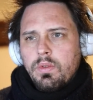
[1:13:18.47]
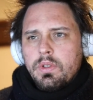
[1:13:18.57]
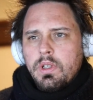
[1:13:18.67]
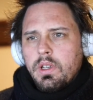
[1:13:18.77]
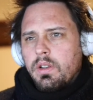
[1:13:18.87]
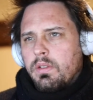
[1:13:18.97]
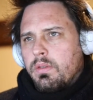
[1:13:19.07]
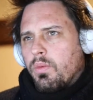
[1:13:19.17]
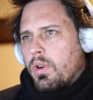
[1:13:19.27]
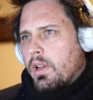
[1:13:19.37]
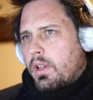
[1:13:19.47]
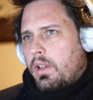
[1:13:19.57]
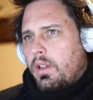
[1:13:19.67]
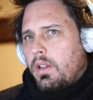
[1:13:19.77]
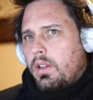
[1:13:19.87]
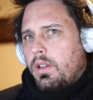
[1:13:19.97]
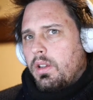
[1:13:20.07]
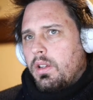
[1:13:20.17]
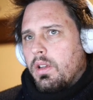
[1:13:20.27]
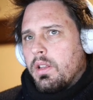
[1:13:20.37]
Is it inc
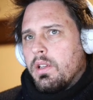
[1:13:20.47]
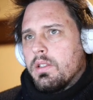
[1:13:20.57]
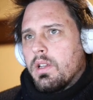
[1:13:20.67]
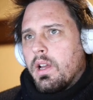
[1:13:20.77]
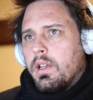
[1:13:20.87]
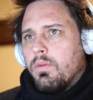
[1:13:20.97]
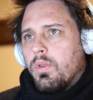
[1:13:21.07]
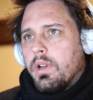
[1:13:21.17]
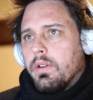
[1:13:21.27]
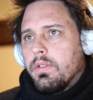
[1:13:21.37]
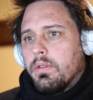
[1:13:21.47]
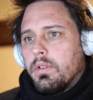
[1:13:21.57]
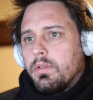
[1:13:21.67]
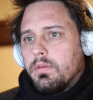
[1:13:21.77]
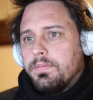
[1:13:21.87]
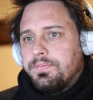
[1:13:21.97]
y? I think it's INY or something.